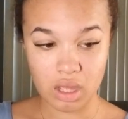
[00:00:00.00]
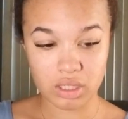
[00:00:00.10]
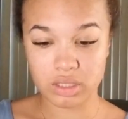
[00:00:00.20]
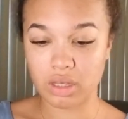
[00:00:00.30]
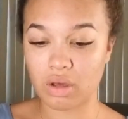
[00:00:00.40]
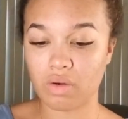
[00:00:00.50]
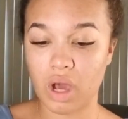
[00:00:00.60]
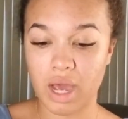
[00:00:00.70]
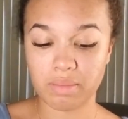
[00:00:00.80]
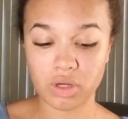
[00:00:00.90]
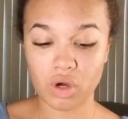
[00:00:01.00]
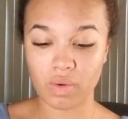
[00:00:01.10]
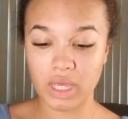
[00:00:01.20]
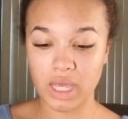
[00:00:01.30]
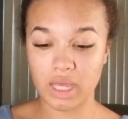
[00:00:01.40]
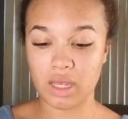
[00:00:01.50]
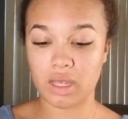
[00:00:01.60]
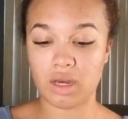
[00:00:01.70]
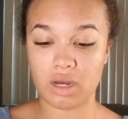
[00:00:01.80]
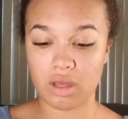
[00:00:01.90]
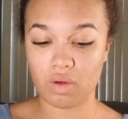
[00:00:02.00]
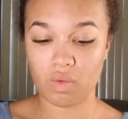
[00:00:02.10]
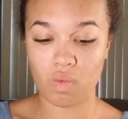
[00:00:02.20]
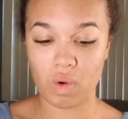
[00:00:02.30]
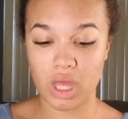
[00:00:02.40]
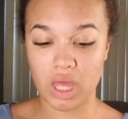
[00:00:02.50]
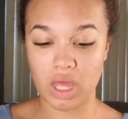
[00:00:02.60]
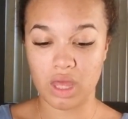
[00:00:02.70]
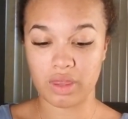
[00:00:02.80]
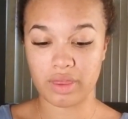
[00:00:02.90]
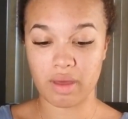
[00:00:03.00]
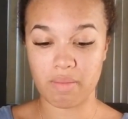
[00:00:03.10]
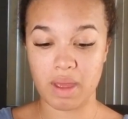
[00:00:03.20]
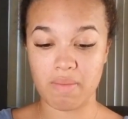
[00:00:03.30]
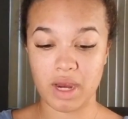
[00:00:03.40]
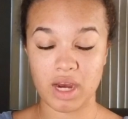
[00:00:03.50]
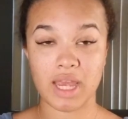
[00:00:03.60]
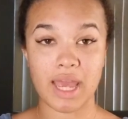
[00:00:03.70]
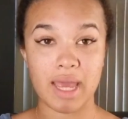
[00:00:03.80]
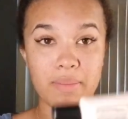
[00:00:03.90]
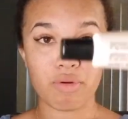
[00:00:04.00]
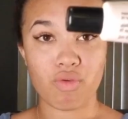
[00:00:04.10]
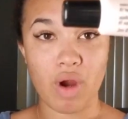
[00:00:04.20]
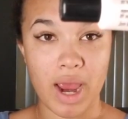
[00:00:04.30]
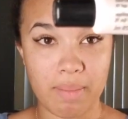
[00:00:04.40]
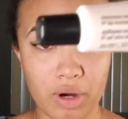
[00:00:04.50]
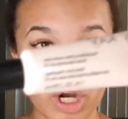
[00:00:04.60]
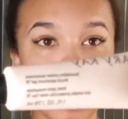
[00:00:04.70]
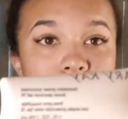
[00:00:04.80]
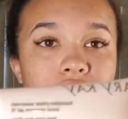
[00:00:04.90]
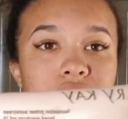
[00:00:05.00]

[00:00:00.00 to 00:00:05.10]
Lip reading: So I'm going in with my Mary Kay primer.